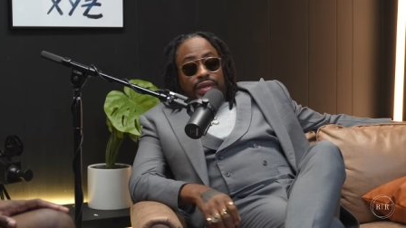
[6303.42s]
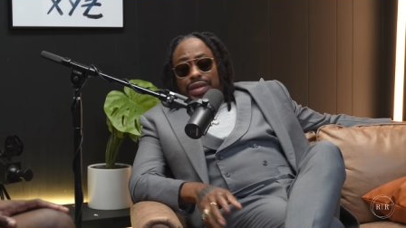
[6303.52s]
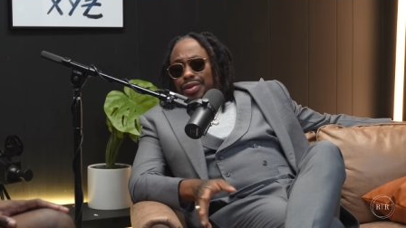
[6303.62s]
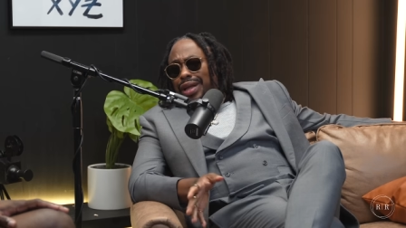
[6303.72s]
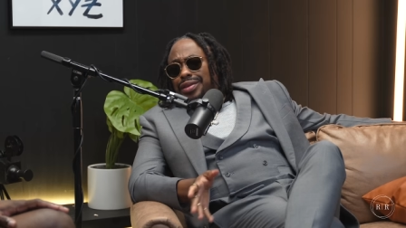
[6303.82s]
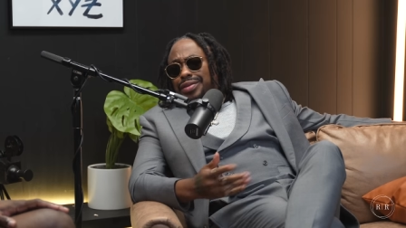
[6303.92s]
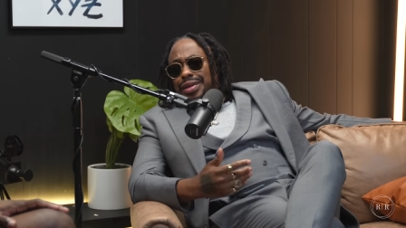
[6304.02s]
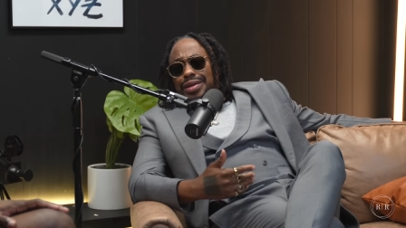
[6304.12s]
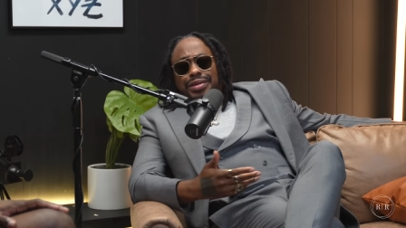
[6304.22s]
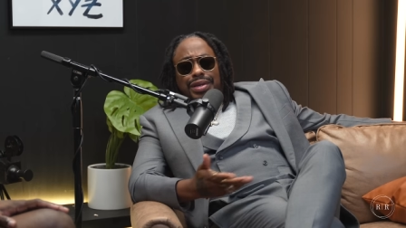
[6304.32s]

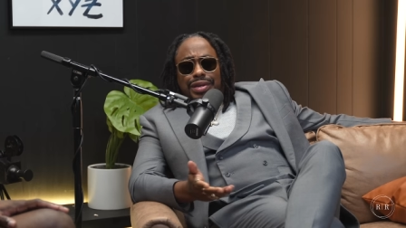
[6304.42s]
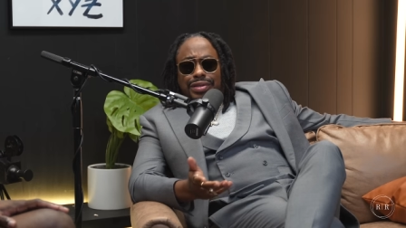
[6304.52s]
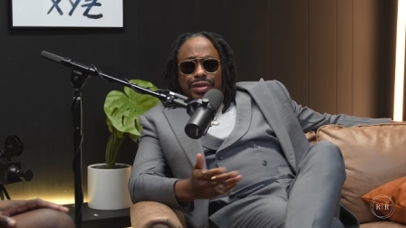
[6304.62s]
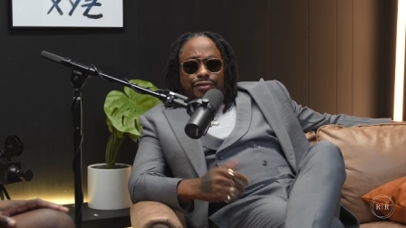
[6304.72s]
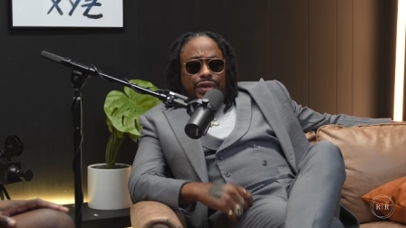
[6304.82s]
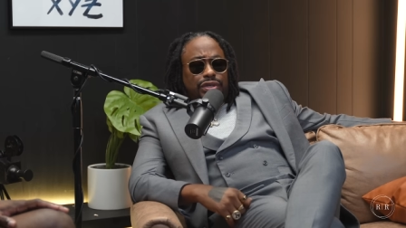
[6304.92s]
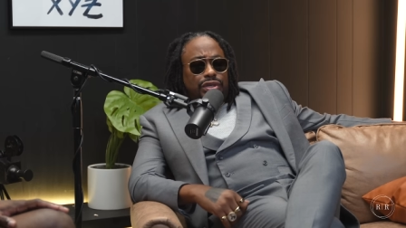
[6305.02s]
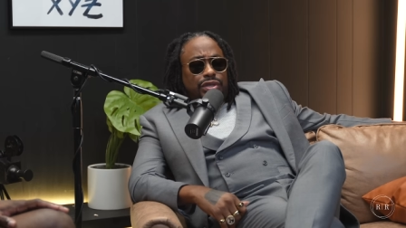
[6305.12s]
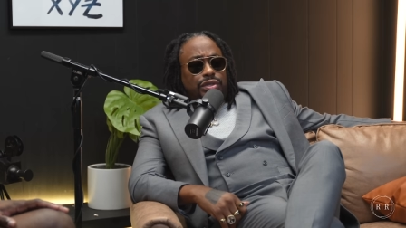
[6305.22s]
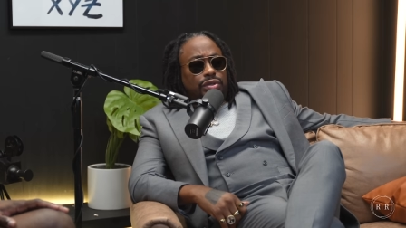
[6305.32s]
there's the
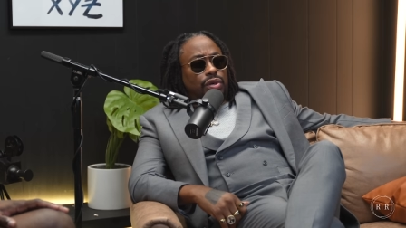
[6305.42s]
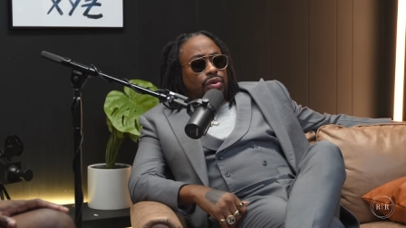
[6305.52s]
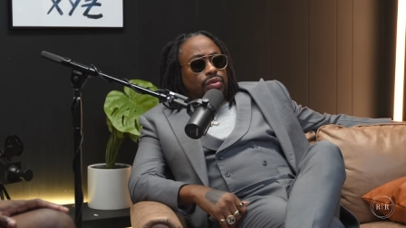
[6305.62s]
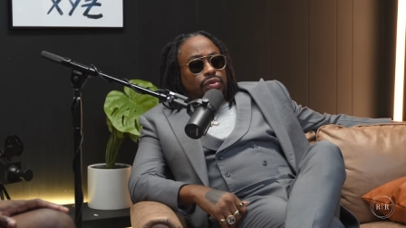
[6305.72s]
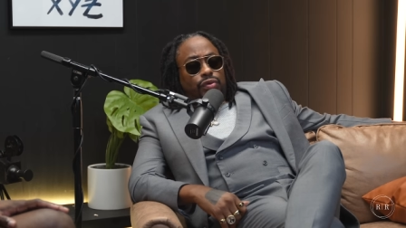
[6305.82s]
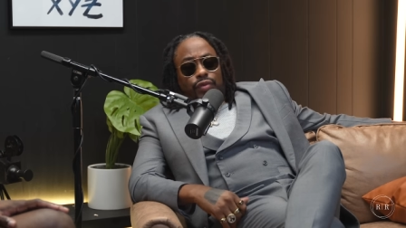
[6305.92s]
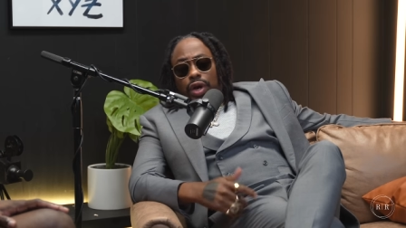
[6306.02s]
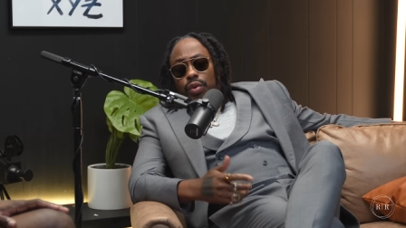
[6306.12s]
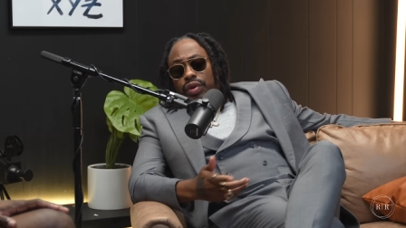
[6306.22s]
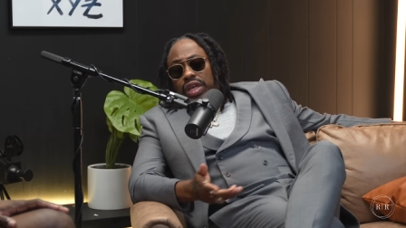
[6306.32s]
features, you know, the
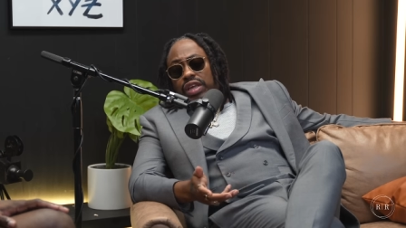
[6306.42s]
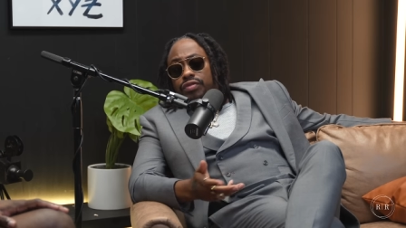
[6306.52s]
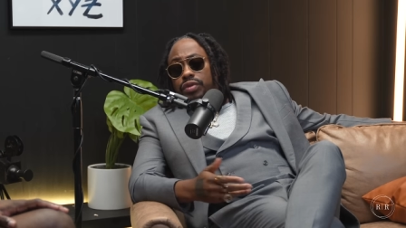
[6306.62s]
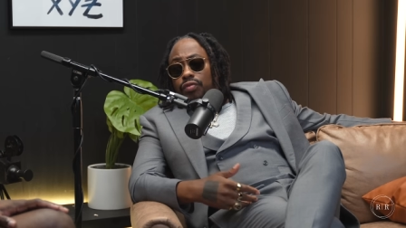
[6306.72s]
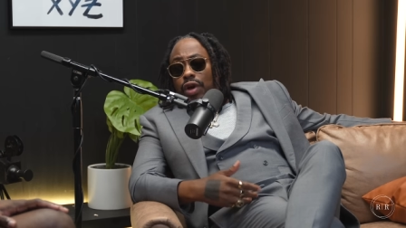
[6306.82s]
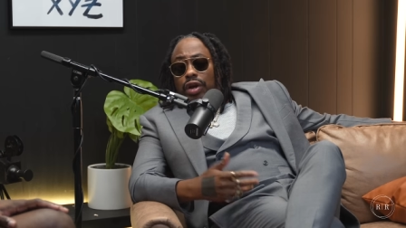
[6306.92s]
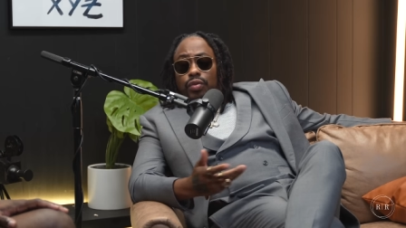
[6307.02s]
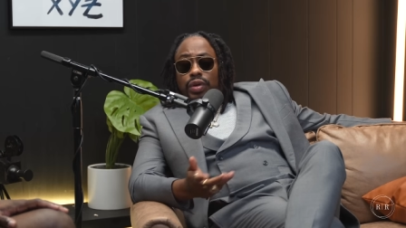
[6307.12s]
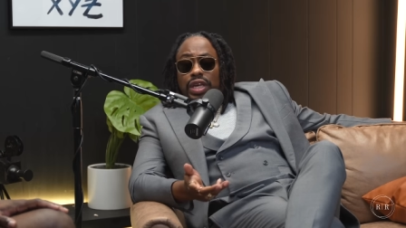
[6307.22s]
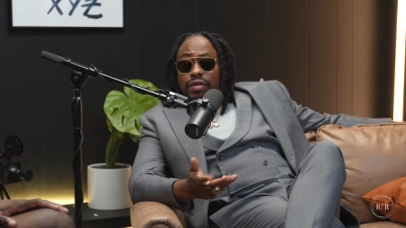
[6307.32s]
record
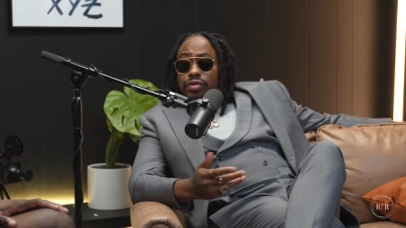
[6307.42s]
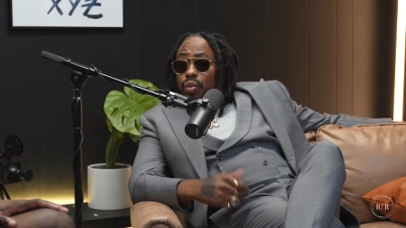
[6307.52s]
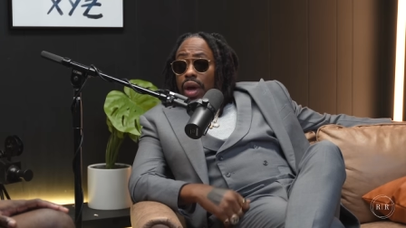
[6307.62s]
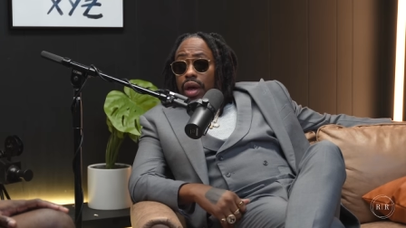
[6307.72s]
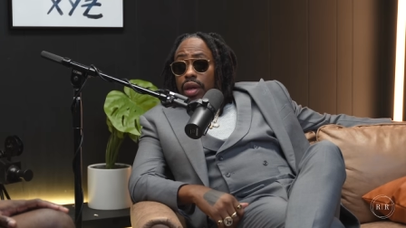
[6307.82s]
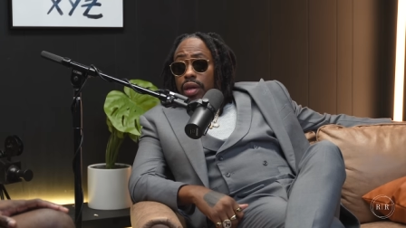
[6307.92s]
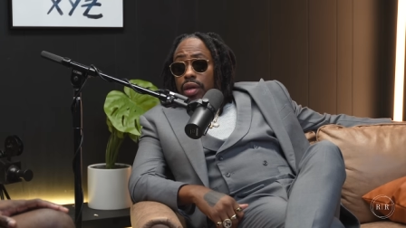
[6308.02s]
with Keith Sweat.